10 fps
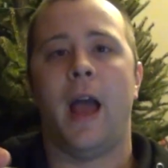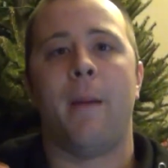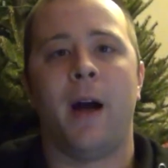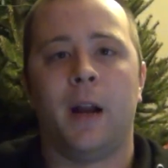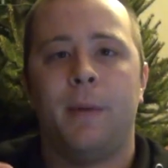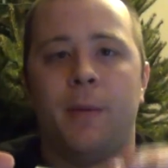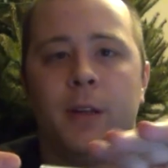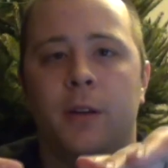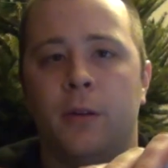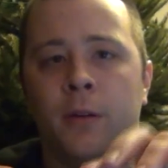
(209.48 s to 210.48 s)
Am I going to be able
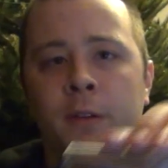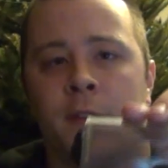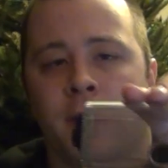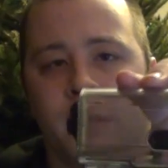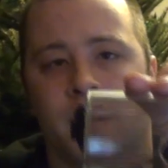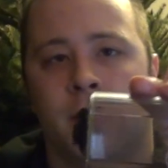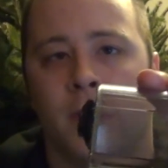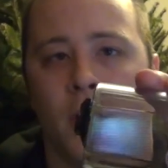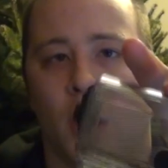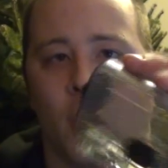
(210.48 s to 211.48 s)
to use
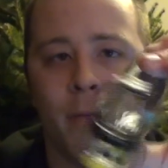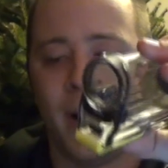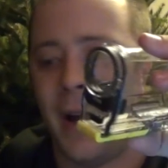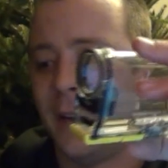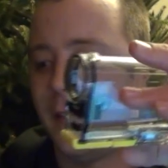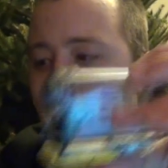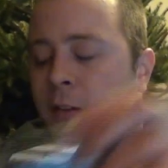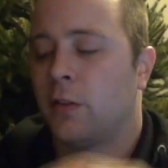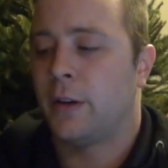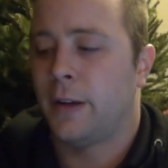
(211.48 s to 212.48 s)
all my
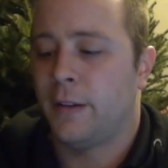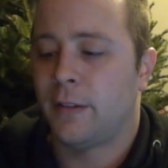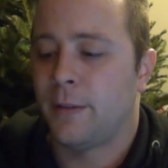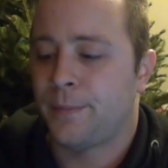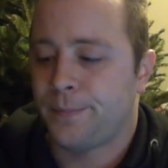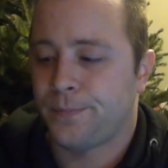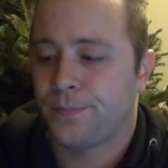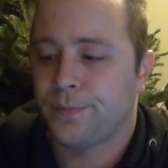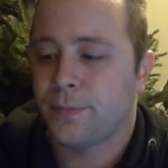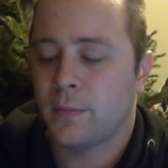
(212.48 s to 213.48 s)
accessories
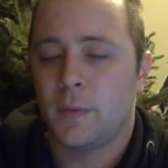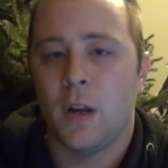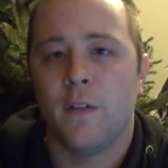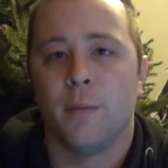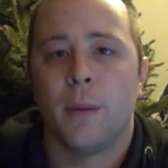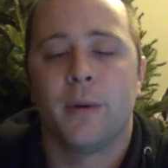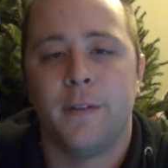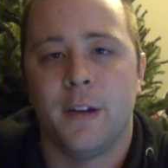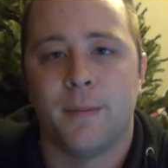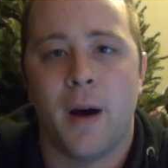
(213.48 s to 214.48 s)
from my
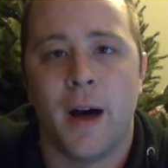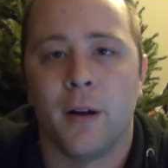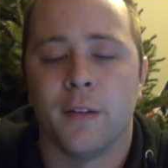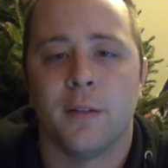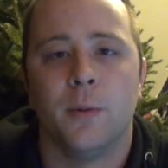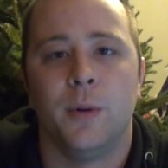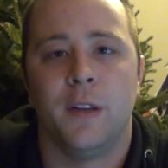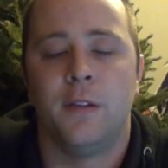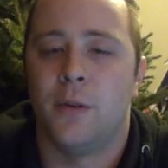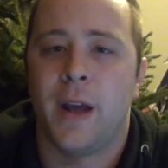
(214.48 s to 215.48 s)
previous models with
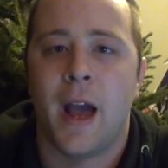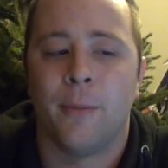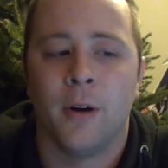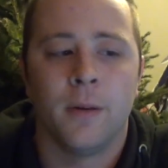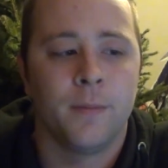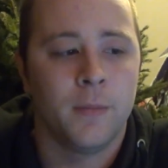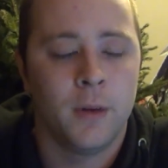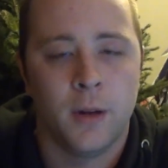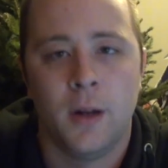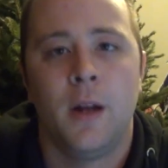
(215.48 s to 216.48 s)
this new camera?
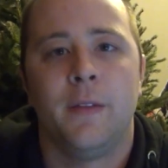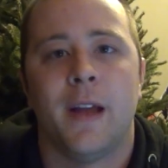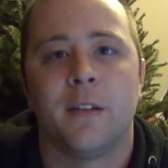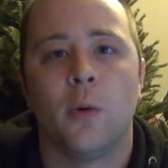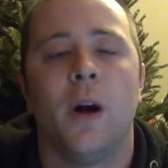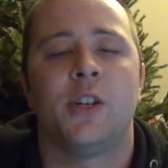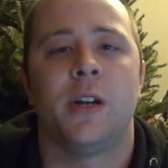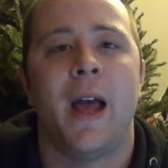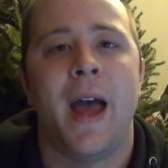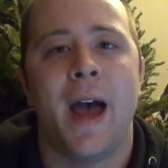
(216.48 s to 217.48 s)
That's a
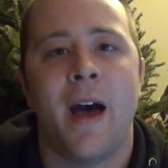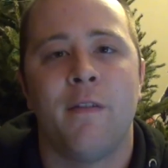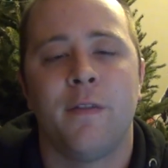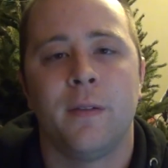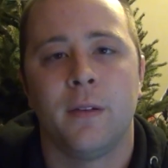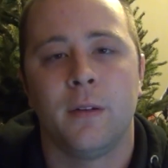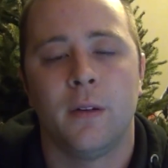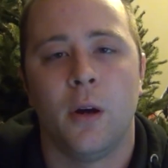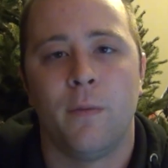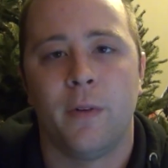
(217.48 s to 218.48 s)
question I have.
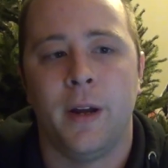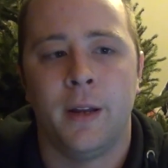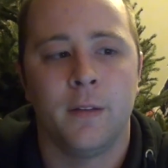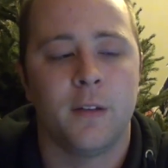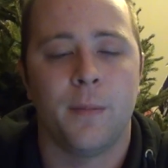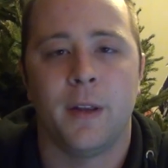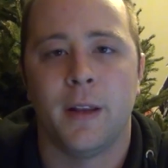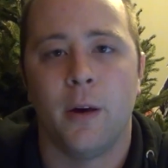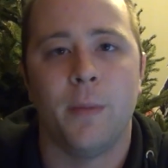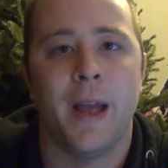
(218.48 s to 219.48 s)
Hopefully
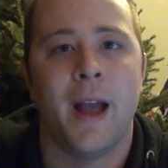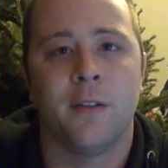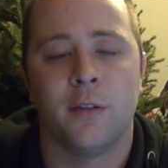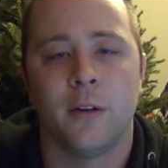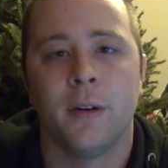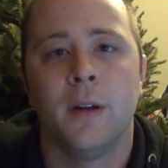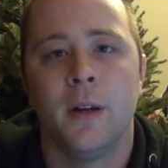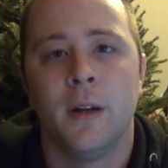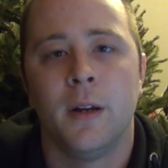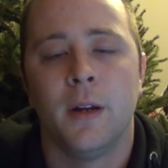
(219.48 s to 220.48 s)
something that will be answered
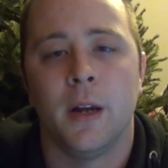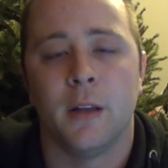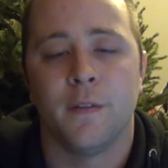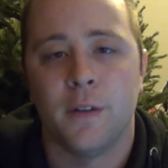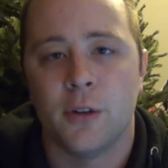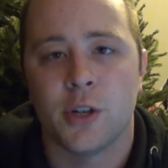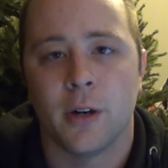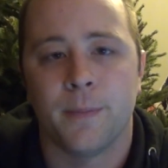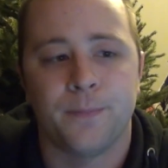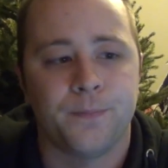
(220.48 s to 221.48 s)
in the future.